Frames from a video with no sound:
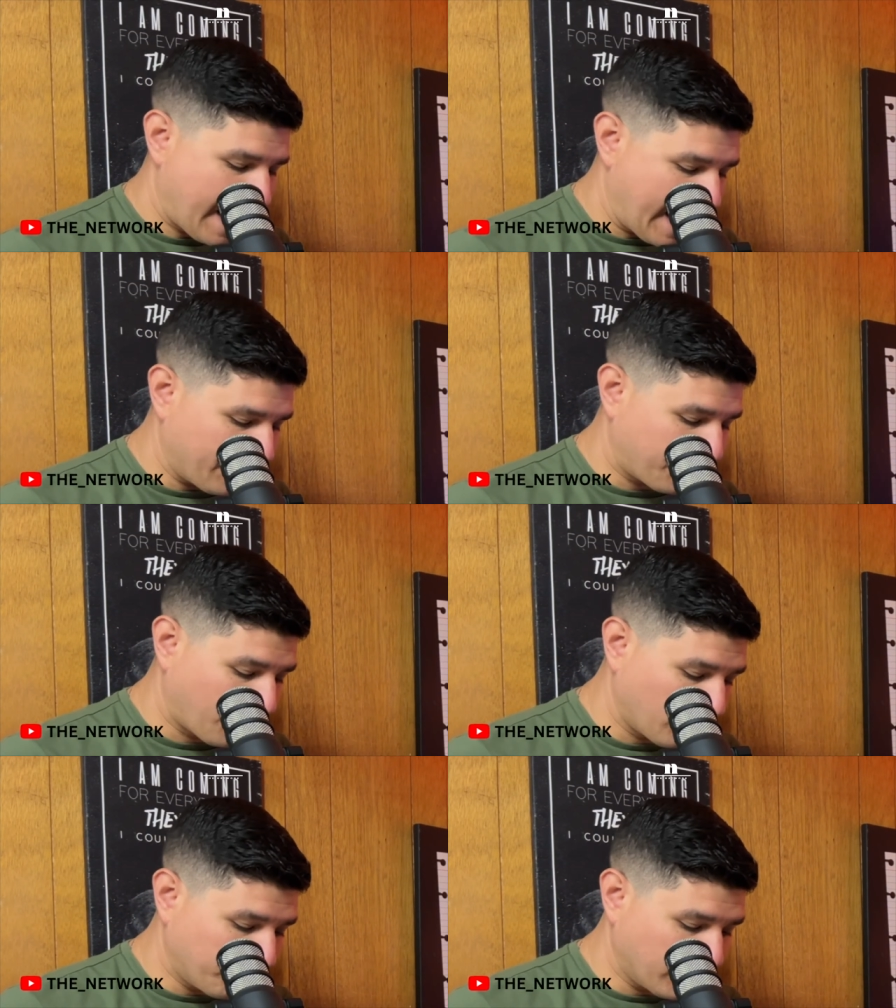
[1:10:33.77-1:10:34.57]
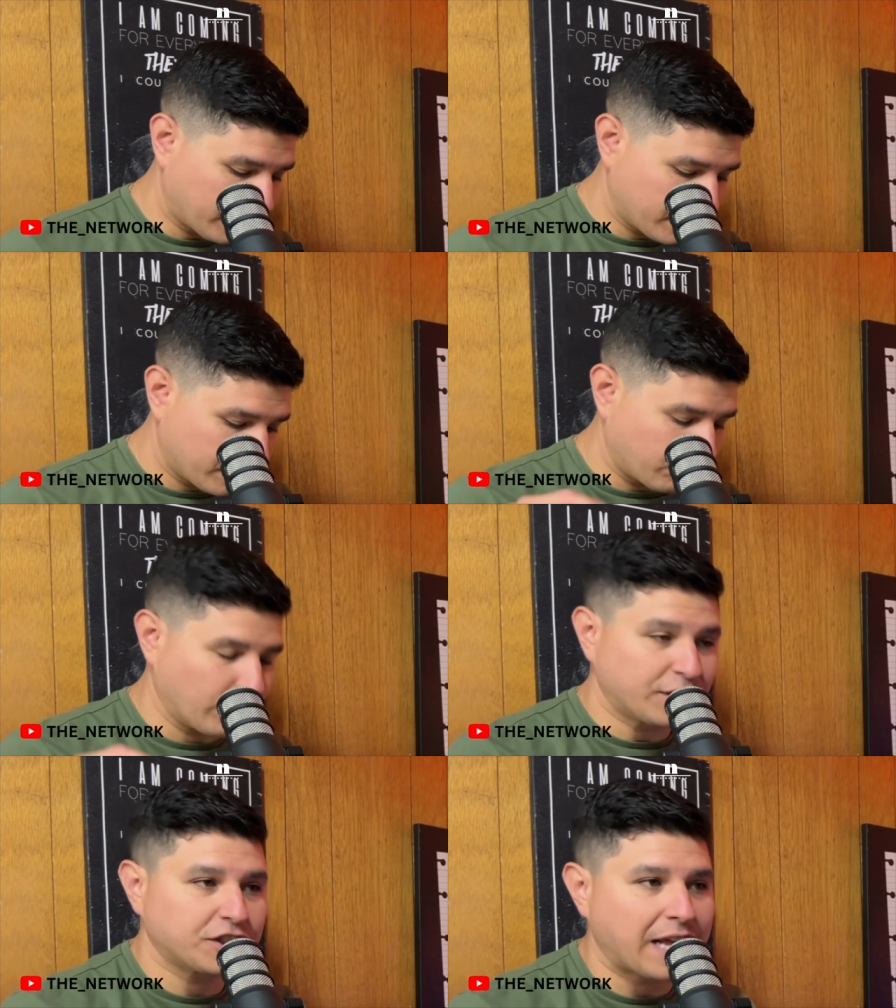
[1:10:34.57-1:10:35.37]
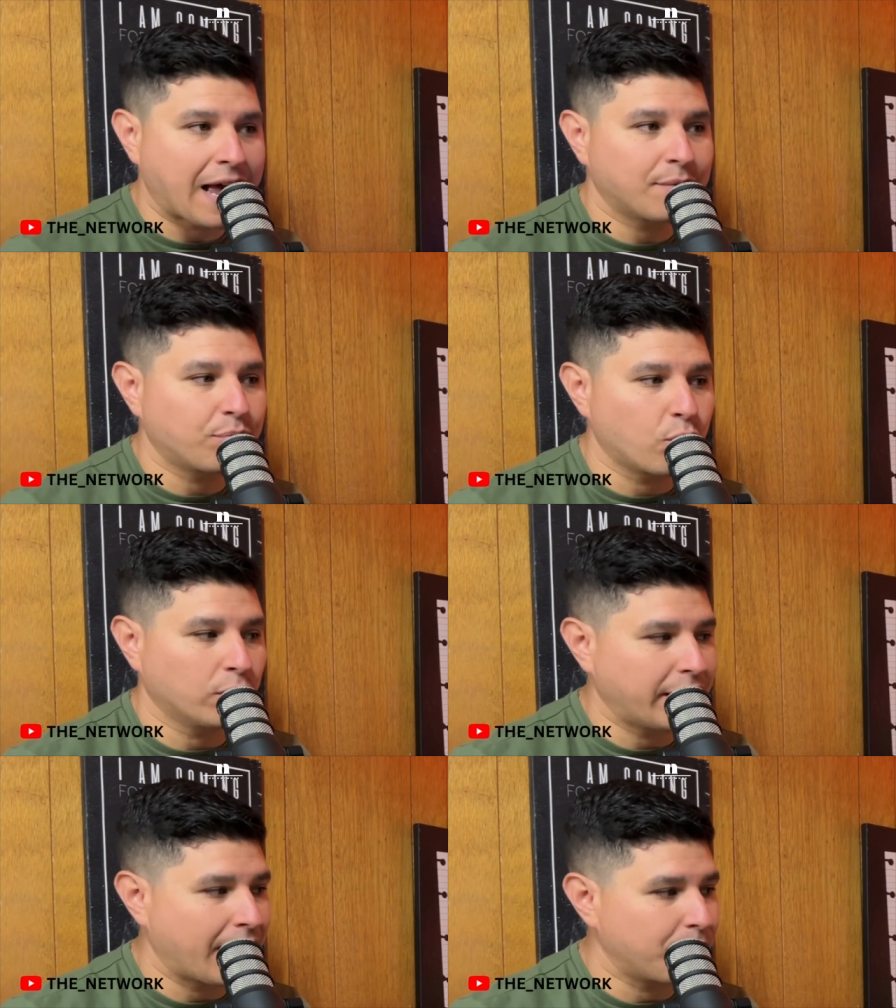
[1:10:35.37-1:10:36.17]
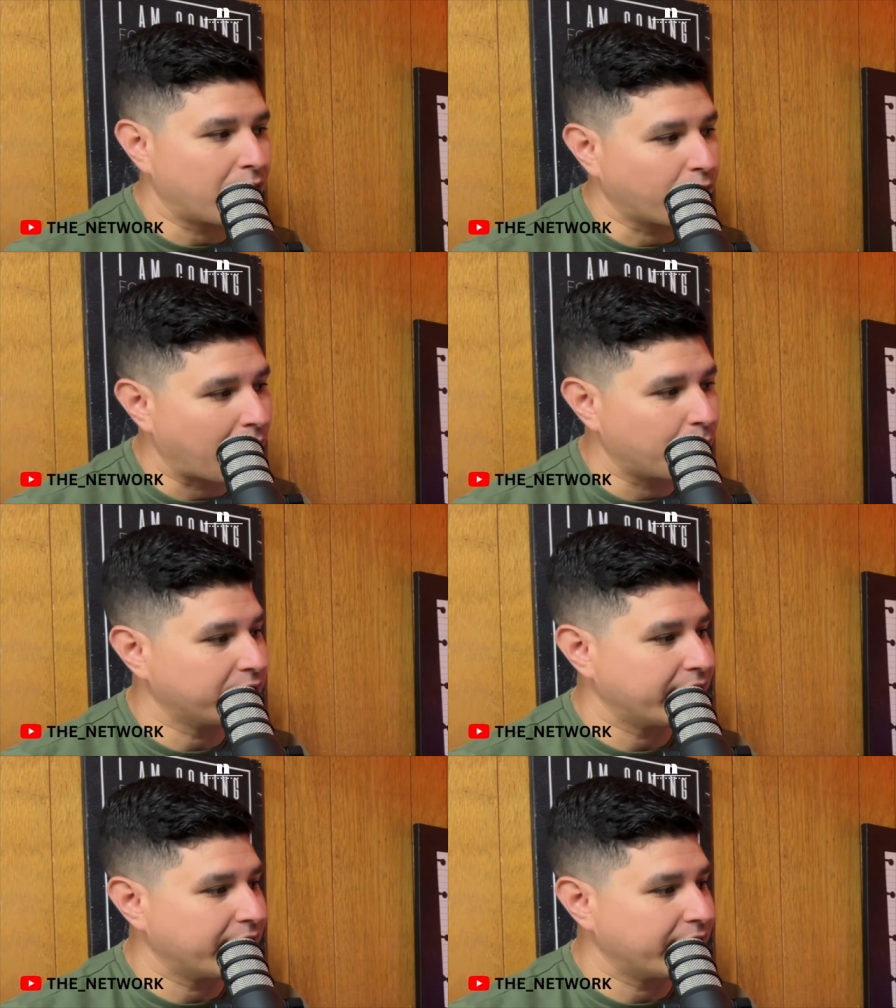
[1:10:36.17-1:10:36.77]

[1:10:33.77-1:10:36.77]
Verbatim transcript: And the third book, Rich Dad, Poor Dad by Robert